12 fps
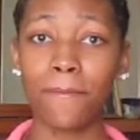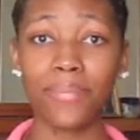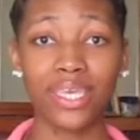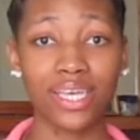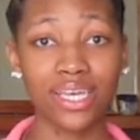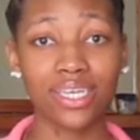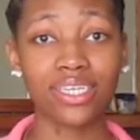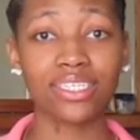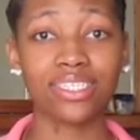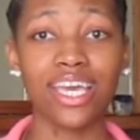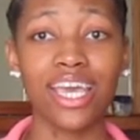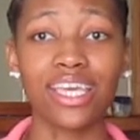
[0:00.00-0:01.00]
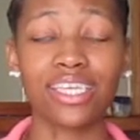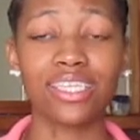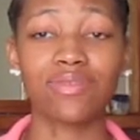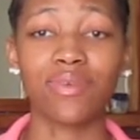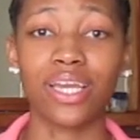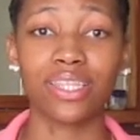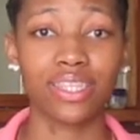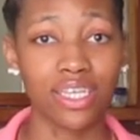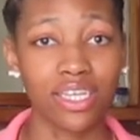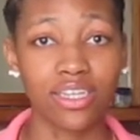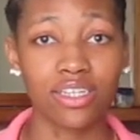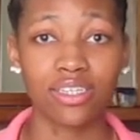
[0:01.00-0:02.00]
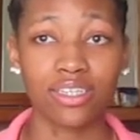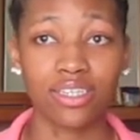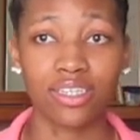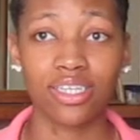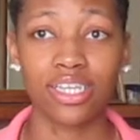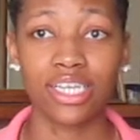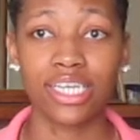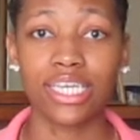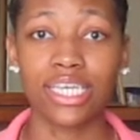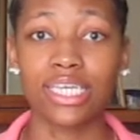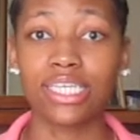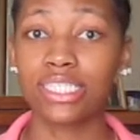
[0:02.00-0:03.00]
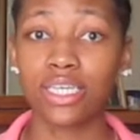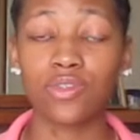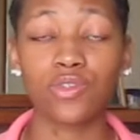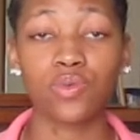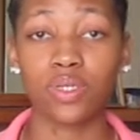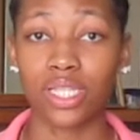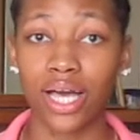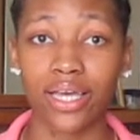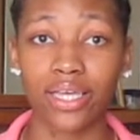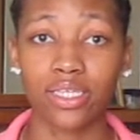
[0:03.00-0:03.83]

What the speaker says: Because that right there, it tells you a lot.